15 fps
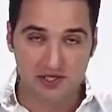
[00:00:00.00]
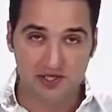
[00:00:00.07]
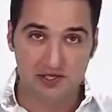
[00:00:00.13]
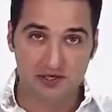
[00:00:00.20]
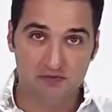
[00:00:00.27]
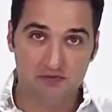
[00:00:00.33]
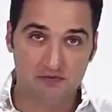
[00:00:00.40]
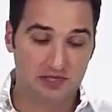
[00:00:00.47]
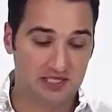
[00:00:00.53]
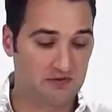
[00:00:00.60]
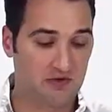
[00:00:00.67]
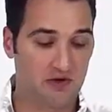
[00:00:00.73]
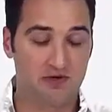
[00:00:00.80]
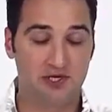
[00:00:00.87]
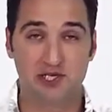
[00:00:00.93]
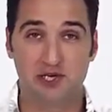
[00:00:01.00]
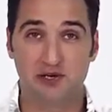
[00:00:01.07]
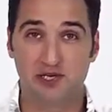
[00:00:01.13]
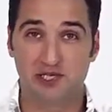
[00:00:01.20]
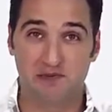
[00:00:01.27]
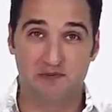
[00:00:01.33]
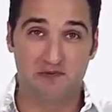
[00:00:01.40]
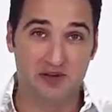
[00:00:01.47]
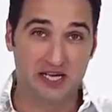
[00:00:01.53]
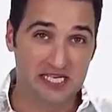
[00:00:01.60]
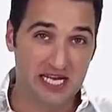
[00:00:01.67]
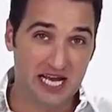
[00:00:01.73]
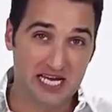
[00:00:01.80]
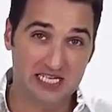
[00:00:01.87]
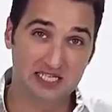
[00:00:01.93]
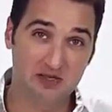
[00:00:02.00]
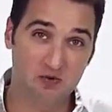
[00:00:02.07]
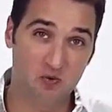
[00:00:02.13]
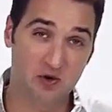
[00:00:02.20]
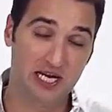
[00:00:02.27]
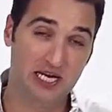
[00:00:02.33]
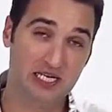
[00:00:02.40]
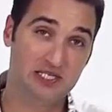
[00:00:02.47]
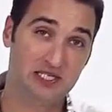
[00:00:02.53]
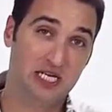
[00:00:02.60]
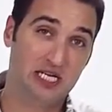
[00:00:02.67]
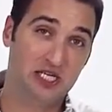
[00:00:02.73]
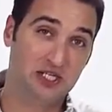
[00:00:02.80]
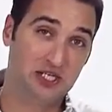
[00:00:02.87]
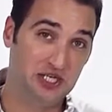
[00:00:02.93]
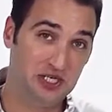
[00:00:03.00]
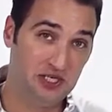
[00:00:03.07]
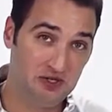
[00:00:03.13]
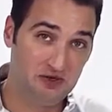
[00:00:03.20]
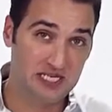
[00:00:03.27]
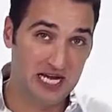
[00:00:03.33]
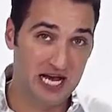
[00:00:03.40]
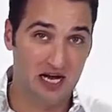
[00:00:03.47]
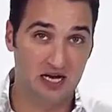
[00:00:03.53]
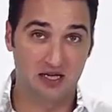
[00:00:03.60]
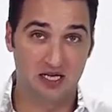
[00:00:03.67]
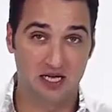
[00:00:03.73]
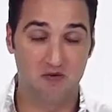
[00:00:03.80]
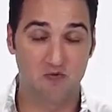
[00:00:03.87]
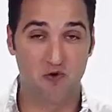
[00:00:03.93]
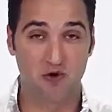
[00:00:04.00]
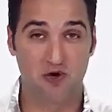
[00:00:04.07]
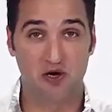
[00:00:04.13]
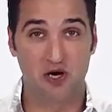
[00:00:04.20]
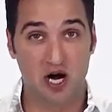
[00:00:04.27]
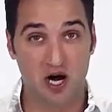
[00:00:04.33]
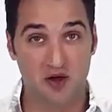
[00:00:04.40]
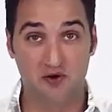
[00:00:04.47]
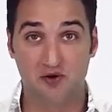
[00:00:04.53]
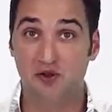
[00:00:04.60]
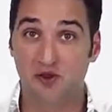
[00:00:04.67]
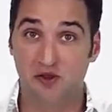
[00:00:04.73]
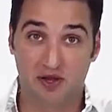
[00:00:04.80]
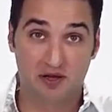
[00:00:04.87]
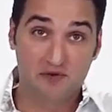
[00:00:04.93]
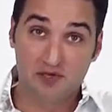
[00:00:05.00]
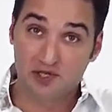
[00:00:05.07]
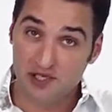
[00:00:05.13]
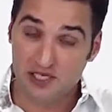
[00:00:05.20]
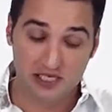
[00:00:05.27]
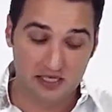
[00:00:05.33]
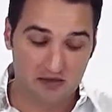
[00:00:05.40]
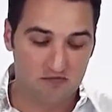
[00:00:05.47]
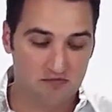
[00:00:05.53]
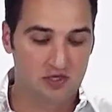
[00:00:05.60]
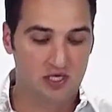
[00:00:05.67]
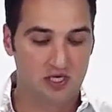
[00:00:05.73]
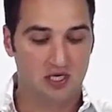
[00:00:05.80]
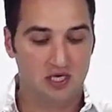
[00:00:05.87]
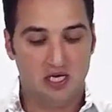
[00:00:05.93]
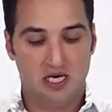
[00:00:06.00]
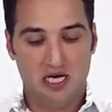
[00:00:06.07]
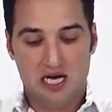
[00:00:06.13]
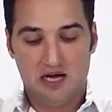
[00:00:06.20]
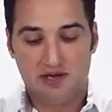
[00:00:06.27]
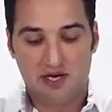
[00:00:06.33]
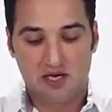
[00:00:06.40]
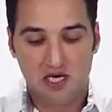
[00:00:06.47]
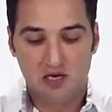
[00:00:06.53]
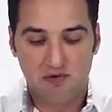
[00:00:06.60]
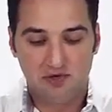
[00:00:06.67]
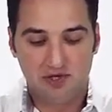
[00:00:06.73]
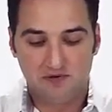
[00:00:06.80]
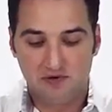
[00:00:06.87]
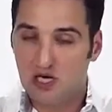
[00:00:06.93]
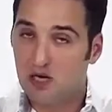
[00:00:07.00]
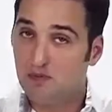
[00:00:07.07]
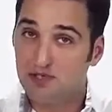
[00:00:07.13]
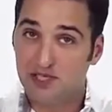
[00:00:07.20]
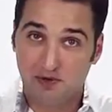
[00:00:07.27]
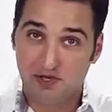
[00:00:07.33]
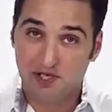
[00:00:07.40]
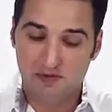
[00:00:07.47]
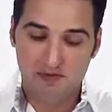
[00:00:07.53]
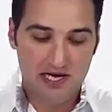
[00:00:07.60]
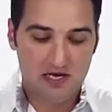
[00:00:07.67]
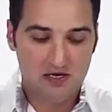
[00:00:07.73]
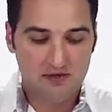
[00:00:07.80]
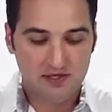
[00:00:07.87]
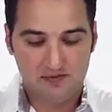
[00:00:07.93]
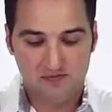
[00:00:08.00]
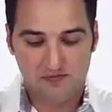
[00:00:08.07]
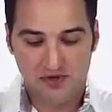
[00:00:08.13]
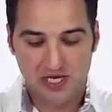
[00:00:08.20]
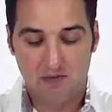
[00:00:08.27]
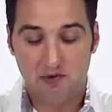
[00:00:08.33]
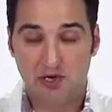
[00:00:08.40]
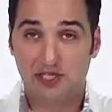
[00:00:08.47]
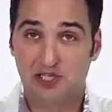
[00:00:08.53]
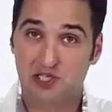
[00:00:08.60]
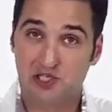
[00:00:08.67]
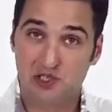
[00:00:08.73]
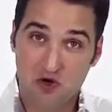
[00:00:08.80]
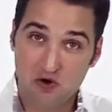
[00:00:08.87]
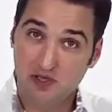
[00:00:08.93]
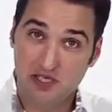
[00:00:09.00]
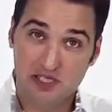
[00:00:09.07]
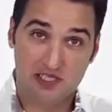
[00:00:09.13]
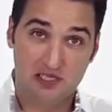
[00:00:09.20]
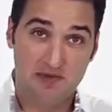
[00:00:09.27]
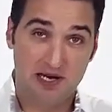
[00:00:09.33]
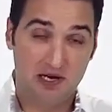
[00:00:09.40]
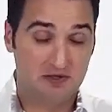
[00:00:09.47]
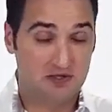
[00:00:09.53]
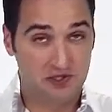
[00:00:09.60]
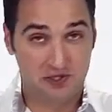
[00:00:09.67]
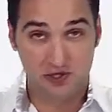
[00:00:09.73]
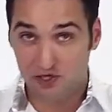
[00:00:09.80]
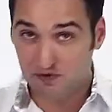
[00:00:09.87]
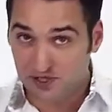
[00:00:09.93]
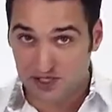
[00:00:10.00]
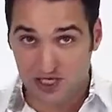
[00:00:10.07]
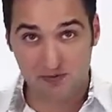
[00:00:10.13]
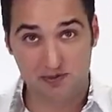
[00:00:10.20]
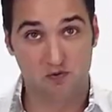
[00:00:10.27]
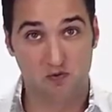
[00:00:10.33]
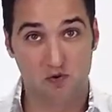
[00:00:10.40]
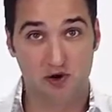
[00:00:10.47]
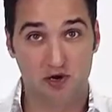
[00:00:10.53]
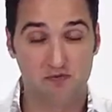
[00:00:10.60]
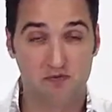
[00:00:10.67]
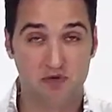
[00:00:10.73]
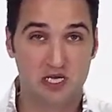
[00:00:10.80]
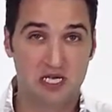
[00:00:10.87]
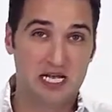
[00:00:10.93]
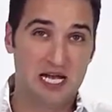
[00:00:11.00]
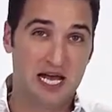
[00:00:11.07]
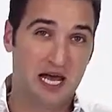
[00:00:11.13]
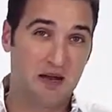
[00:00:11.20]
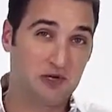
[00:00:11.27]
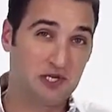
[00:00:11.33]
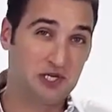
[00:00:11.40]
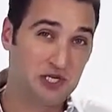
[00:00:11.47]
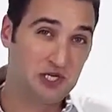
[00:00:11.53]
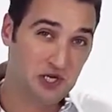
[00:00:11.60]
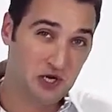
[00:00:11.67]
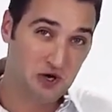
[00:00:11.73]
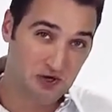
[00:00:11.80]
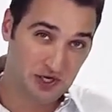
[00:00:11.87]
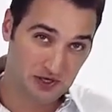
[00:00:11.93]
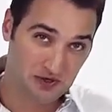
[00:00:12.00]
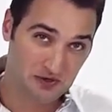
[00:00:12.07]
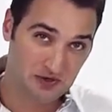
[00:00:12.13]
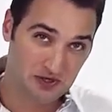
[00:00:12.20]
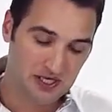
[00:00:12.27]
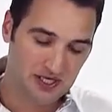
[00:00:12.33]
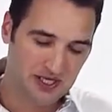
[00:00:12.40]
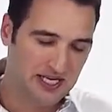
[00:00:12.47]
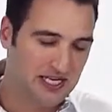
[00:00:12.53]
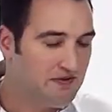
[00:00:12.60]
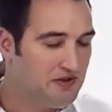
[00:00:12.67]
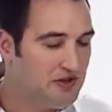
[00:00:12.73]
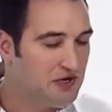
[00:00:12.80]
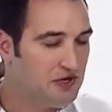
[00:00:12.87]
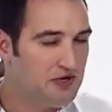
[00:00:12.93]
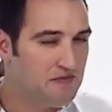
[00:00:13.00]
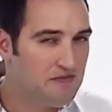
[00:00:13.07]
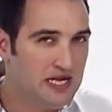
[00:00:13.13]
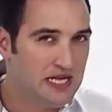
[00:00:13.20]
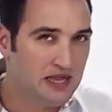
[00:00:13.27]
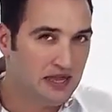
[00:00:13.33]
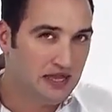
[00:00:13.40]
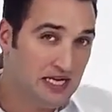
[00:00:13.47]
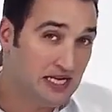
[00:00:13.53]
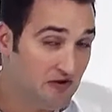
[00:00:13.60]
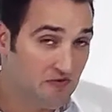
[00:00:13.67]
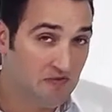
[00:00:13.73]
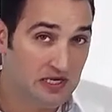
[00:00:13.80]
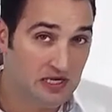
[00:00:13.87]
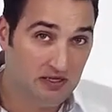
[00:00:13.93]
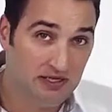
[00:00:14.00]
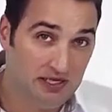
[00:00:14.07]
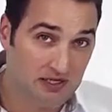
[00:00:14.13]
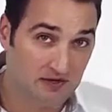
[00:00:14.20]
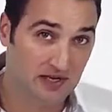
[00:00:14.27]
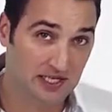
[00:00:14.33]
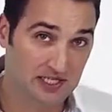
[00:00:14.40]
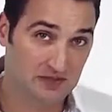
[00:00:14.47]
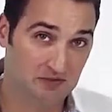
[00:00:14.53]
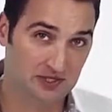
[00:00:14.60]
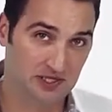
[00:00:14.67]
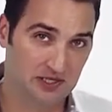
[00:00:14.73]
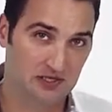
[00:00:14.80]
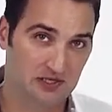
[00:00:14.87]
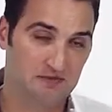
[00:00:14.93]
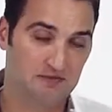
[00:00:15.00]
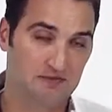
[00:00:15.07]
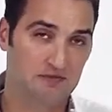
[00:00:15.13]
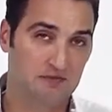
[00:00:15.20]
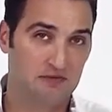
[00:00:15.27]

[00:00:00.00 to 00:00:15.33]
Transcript: do is I'm going to show you some fantastic ways to use alkaline water other than for drinking. I've got a couple different cups here with tomatoes. I'm going to soak these tomatoes in 2 different types of water, and I'm going to show you that even though you may think you've been cleaning your vegetables at home,